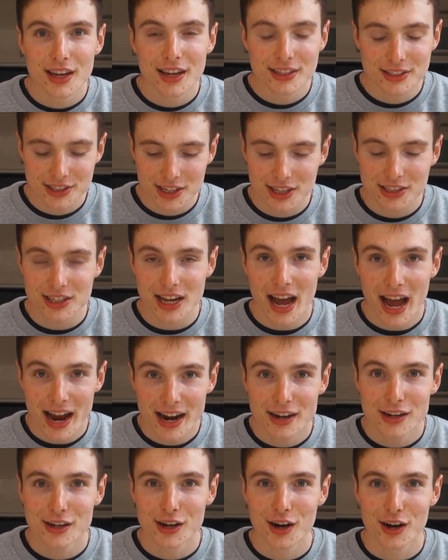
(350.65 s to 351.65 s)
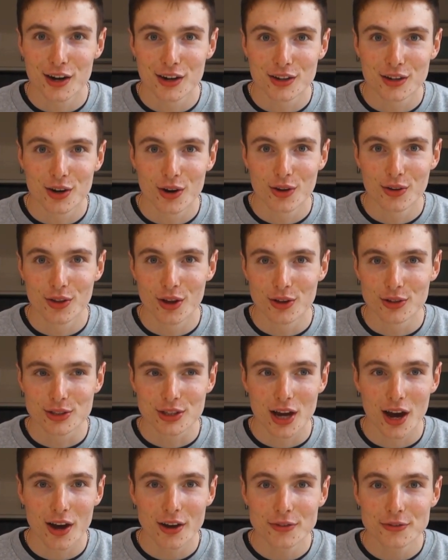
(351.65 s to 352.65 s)
it says Anchor on those
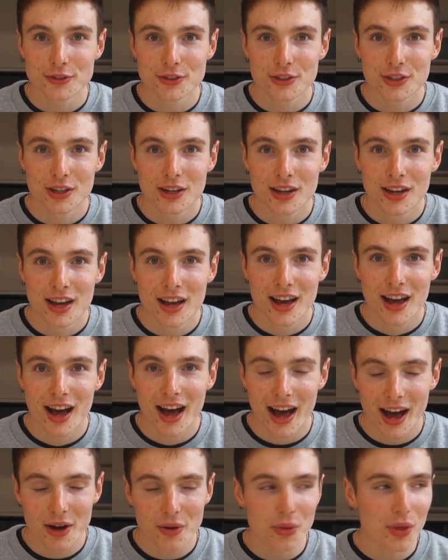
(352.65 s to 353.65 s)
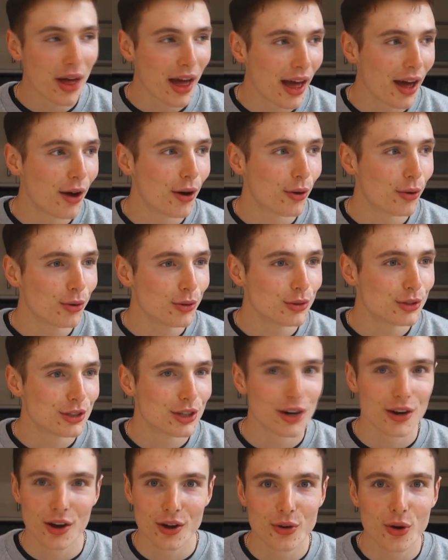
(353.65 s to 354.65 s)
cuffs. How the hell
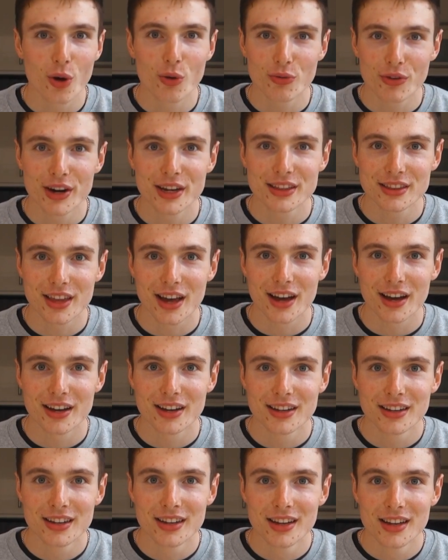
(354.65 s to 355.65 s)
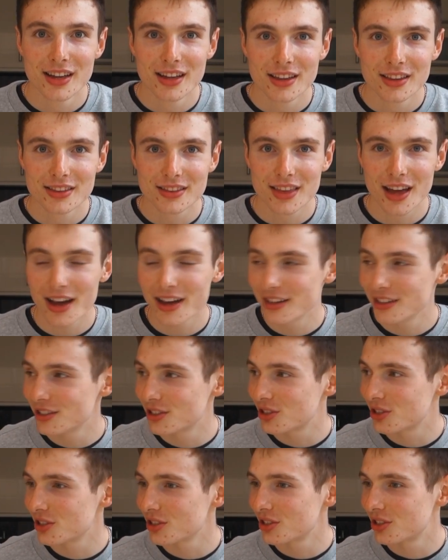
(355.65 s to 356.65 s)
did I not read that? That is
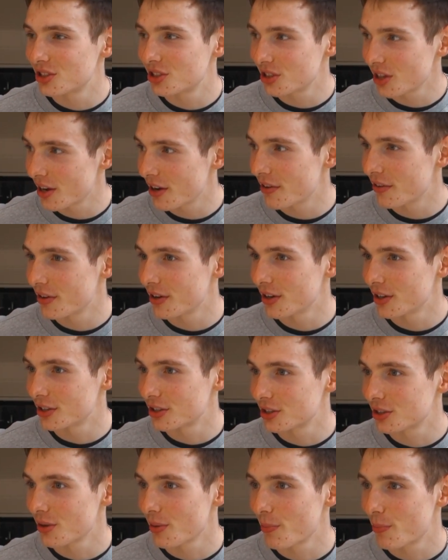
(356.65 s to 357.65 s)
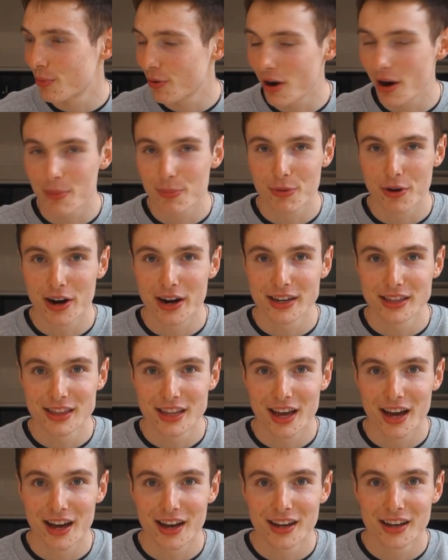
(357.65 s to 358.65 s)
serious prep brain,
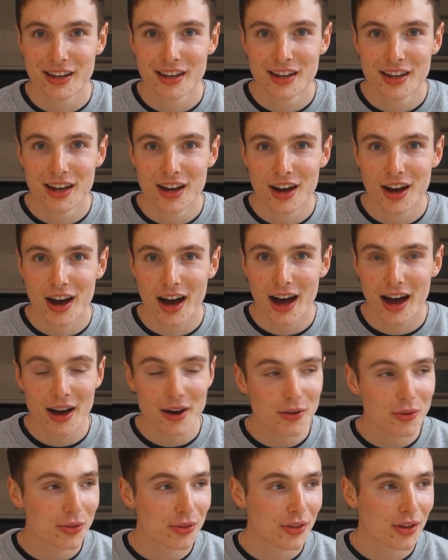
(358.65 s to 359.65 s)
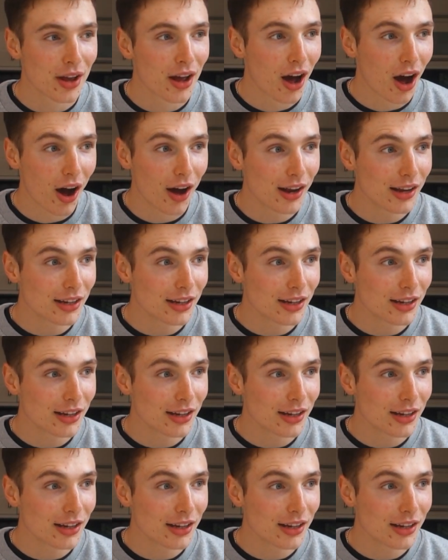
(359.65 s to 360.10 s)
that. How, I